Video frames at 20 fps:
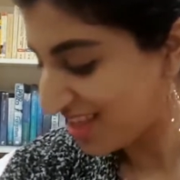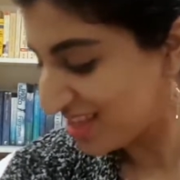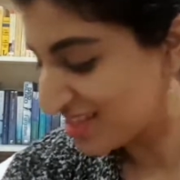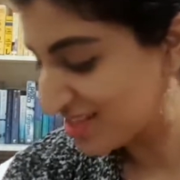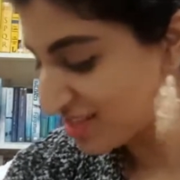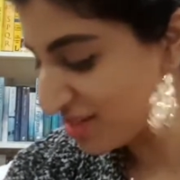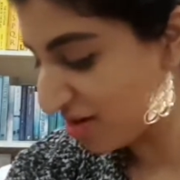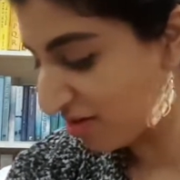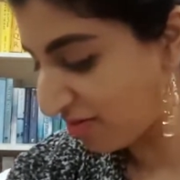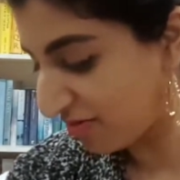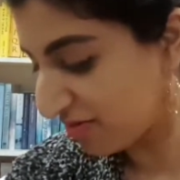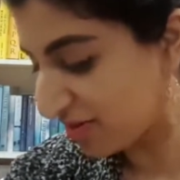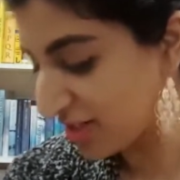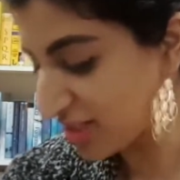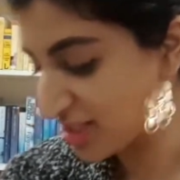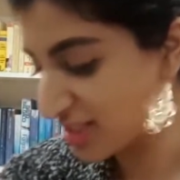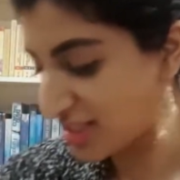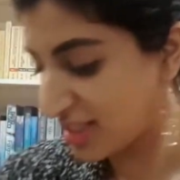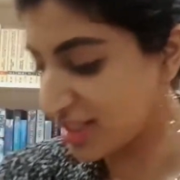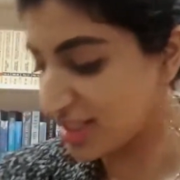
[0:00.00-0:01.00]
So
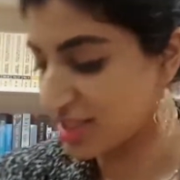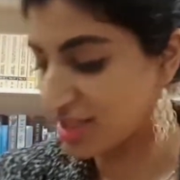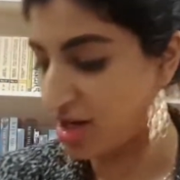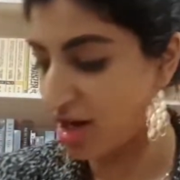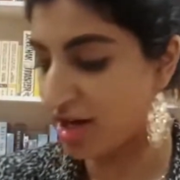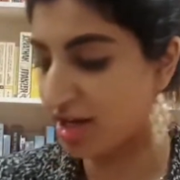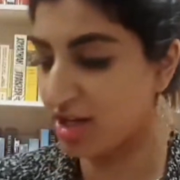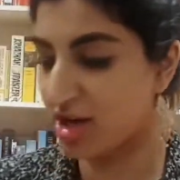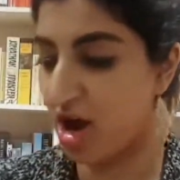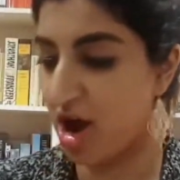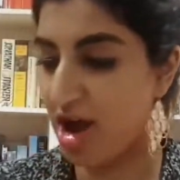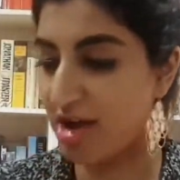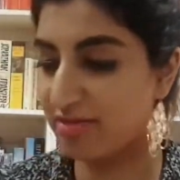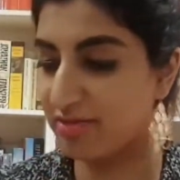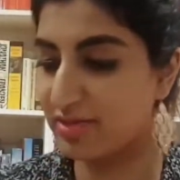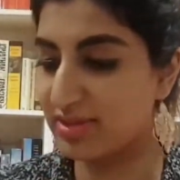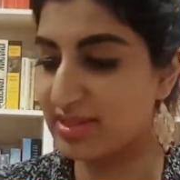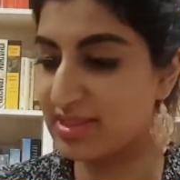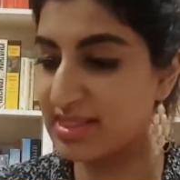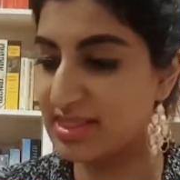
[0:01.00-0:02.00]
firstly, starting
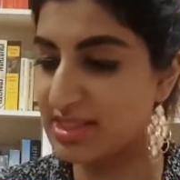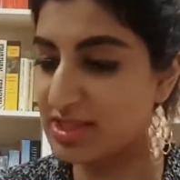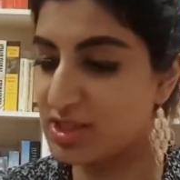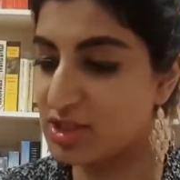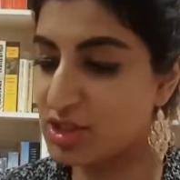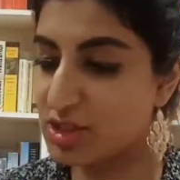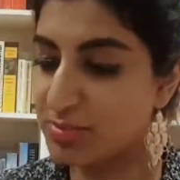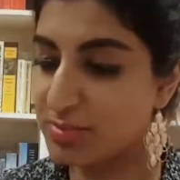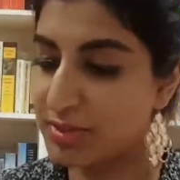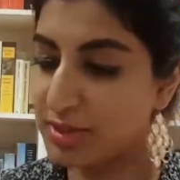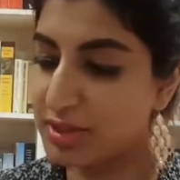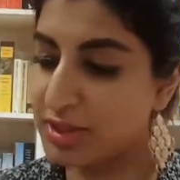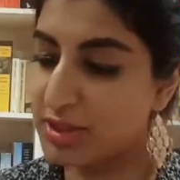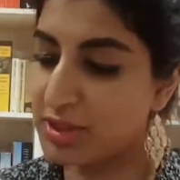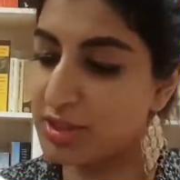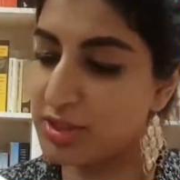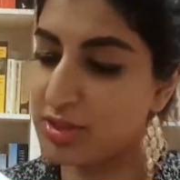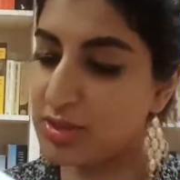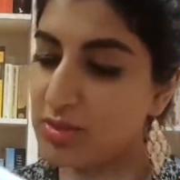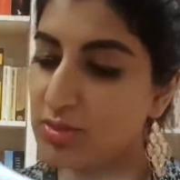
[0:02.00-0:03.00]
off with the super
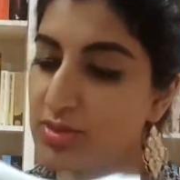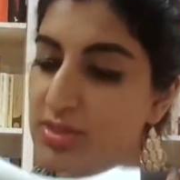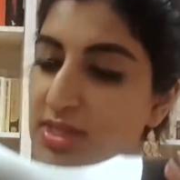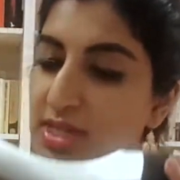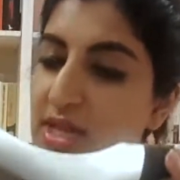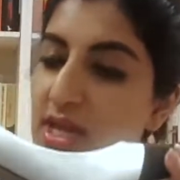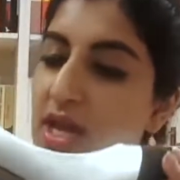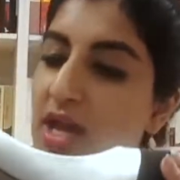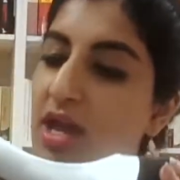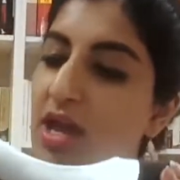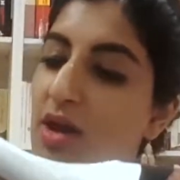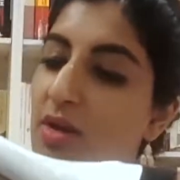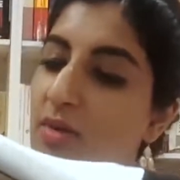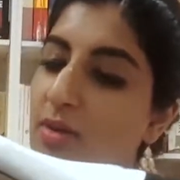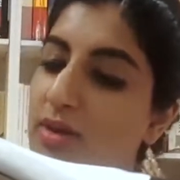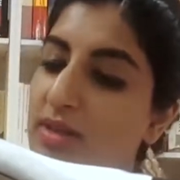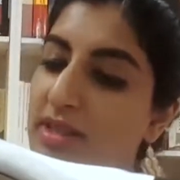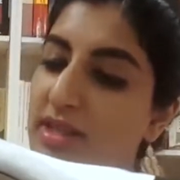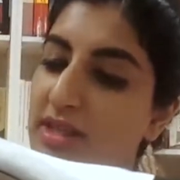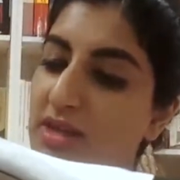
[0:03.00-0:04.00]
cute,
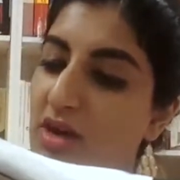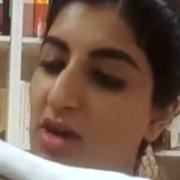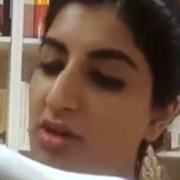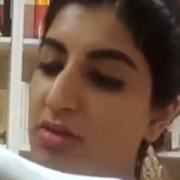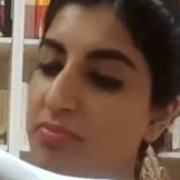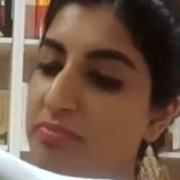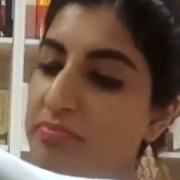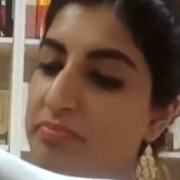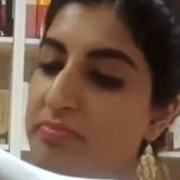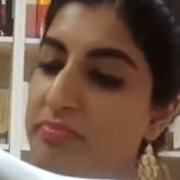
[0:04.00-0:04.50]
what are they called?